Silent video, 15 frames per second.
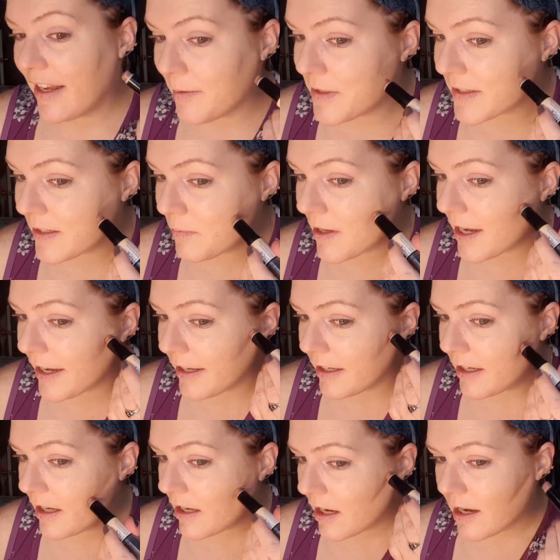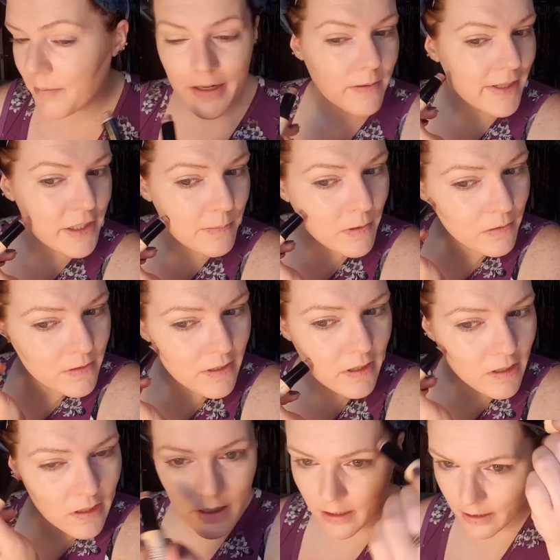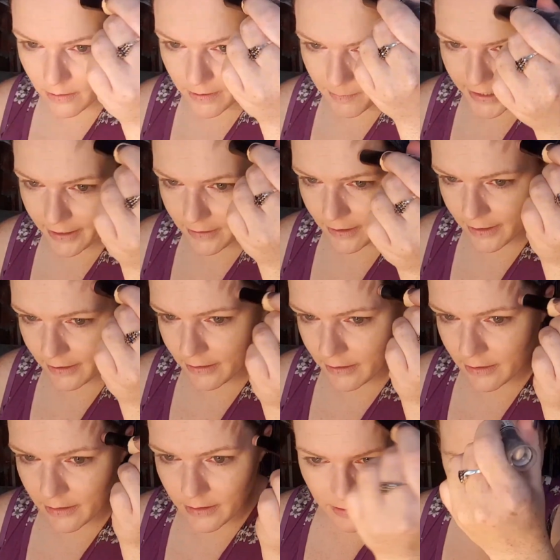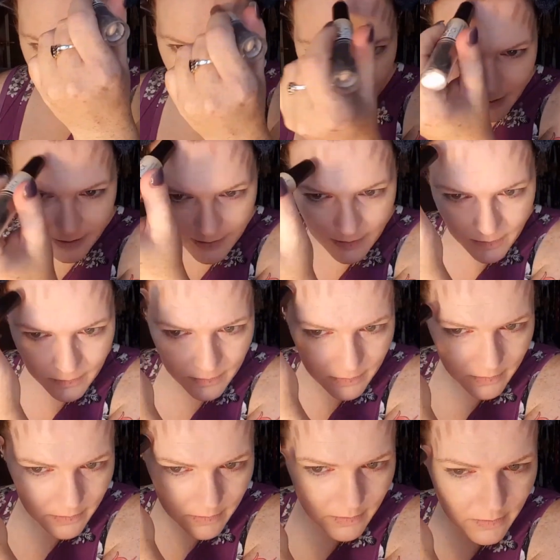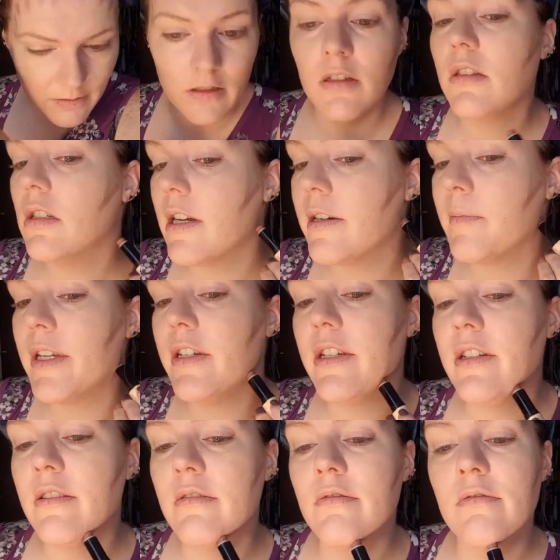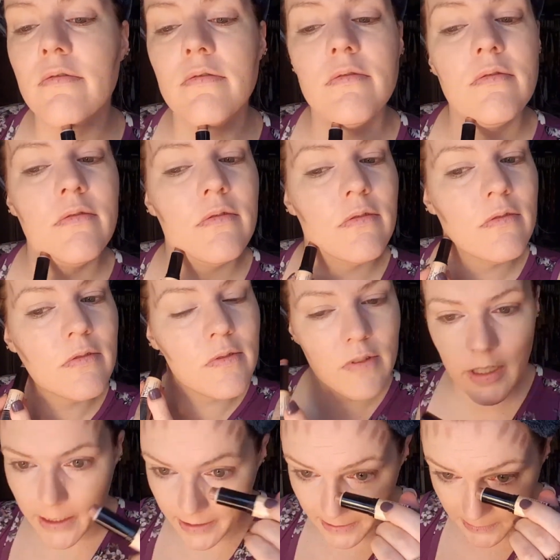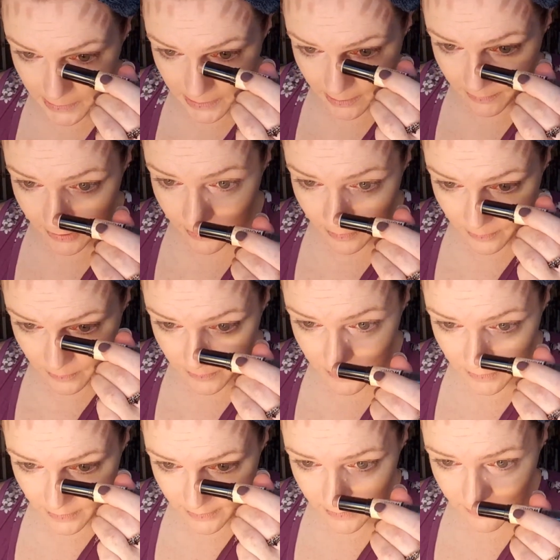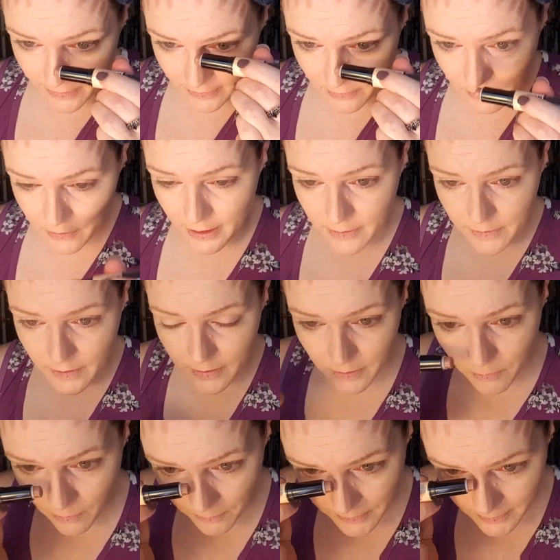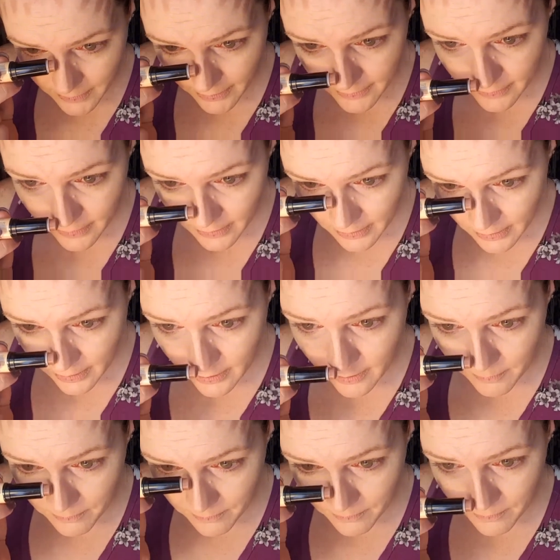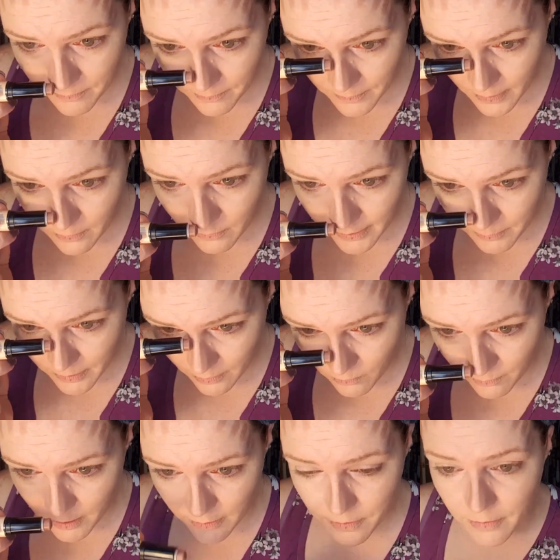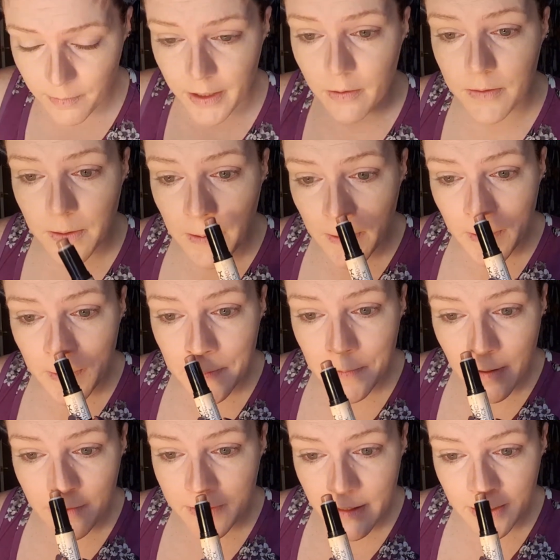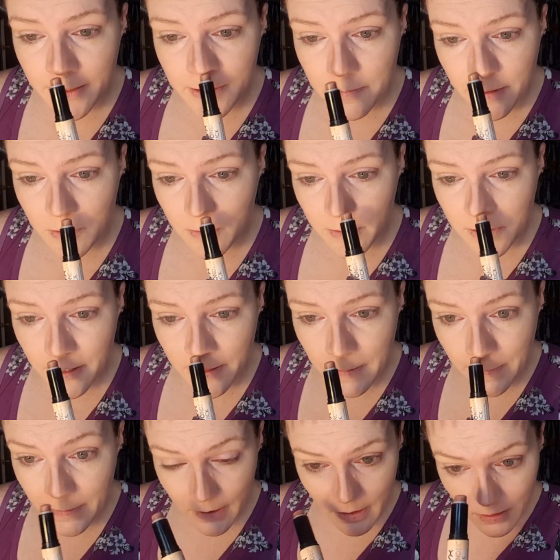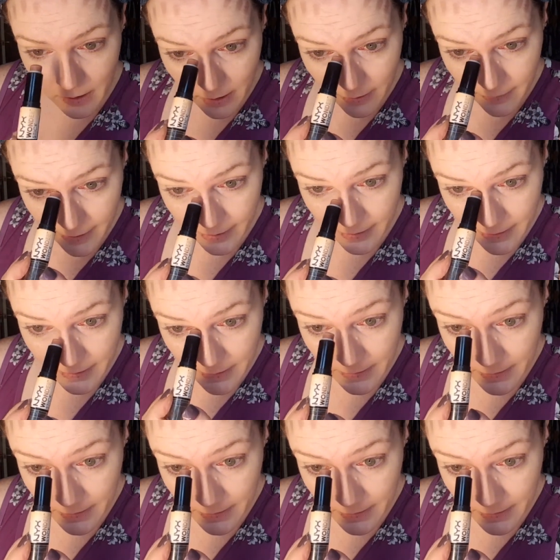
and I'm just gonna apply it um, under my cheekbones, around my hairline, like so, under my chin, and down my nose. This is a fairly cool shade, so it's not too warm, which is nice. Um, I don't like putting a warm contour around my nose too often, I like it to be a cooler shade. Alright,